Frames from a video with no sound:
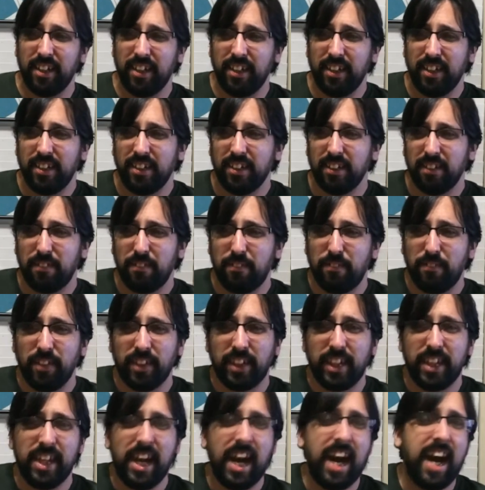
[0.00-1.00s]
The
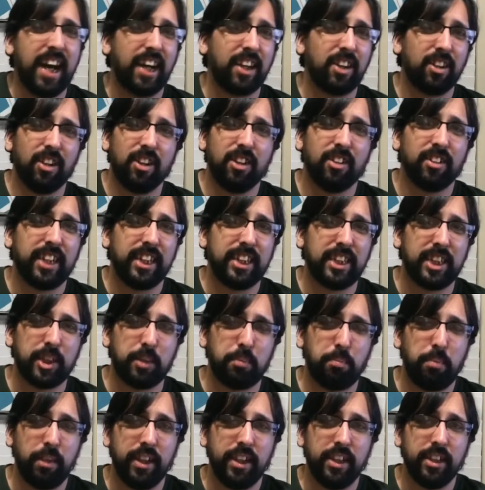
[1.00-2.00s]
fucking hot girl gets
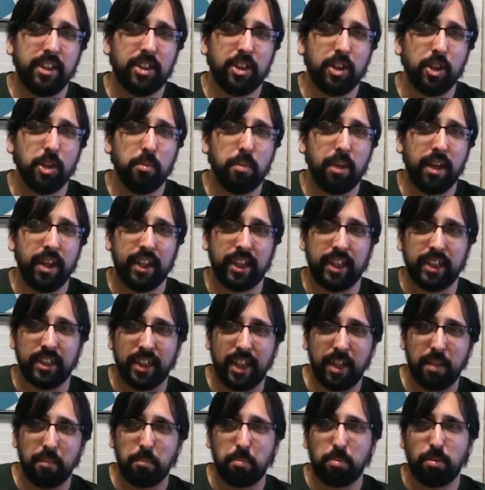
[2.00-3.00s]
split in two by like a
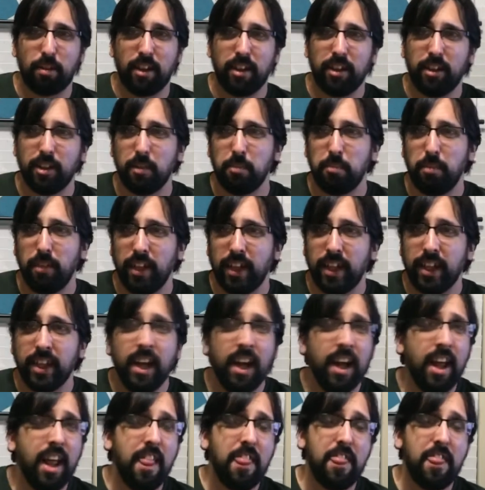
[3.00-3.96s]
giant predator blade.